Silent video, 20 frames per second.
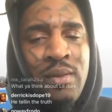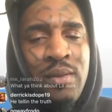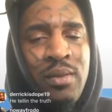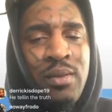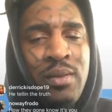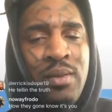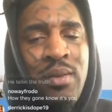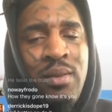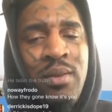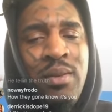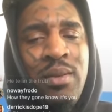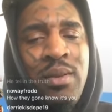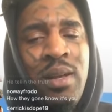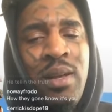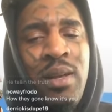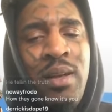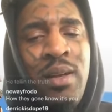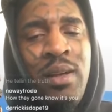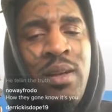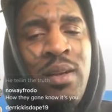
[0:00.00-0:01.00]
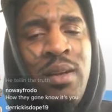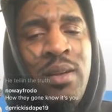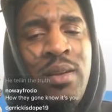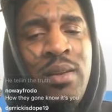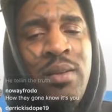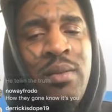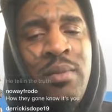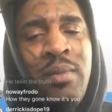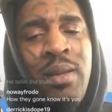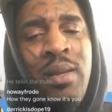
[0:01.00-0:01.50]
Oh God,
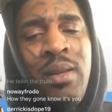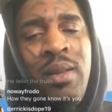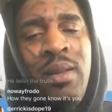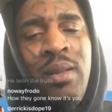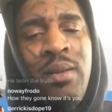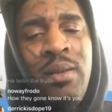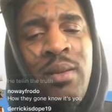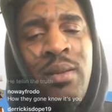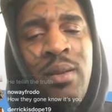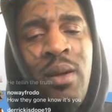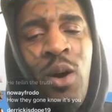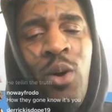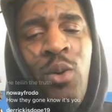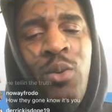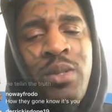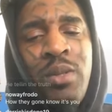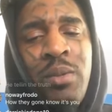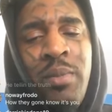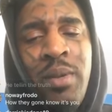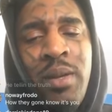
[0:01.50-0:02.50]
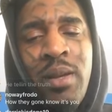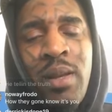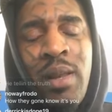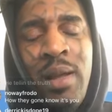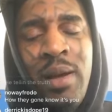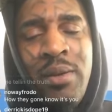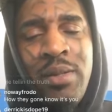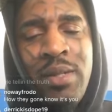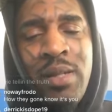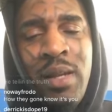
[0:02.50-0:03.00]
man, uh, ultimate
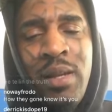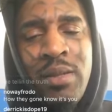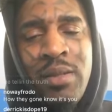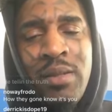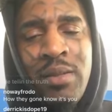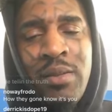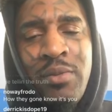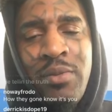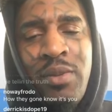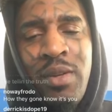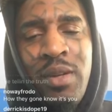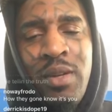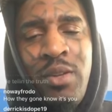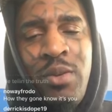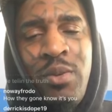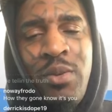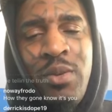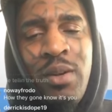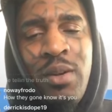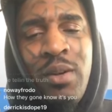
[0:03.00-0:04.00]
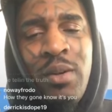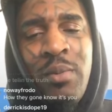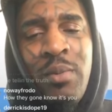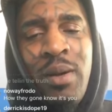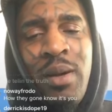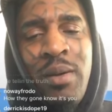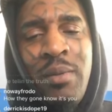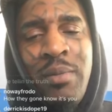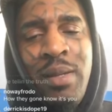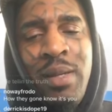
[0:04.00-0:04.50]
clout chaser. Fuck you talking
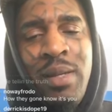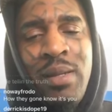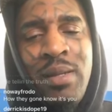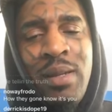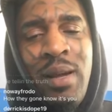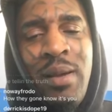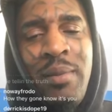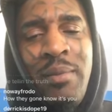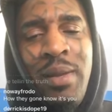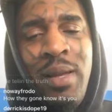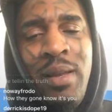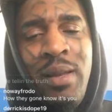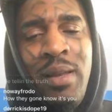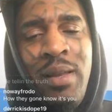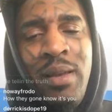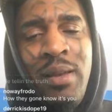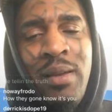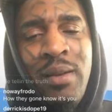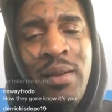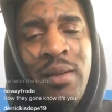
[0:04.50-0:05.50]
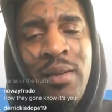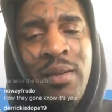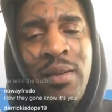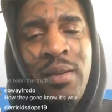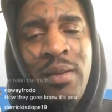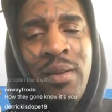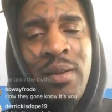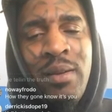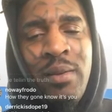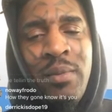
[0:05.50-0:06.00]
about, bitch. I'm in here
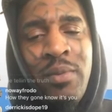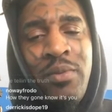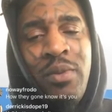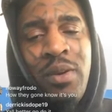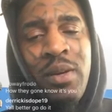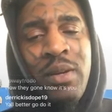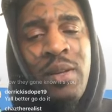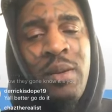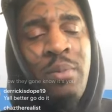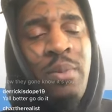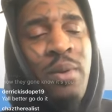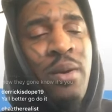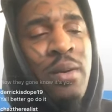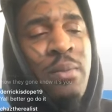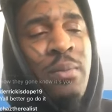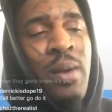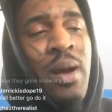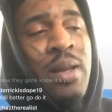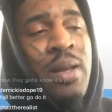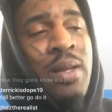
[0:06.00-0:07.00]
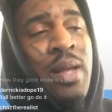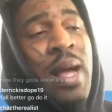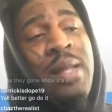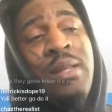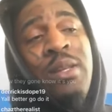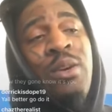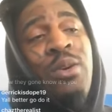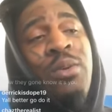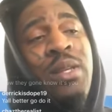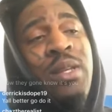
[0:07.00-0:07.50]
fucked up part about it. I
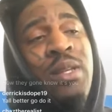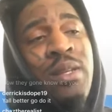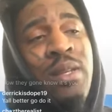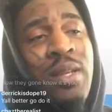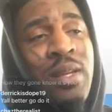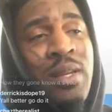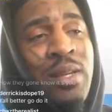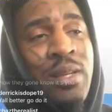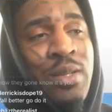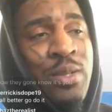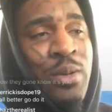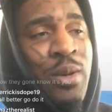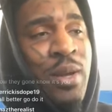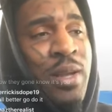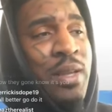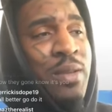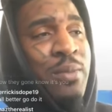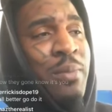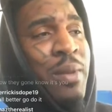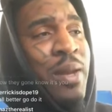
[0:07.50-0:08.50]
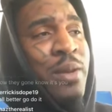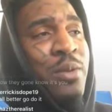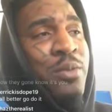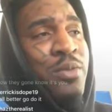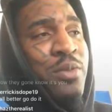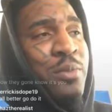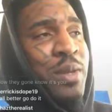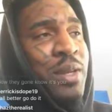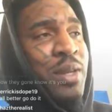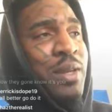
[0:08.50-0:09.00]
know these niggas, so it's better for
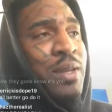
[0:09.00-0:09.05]
me.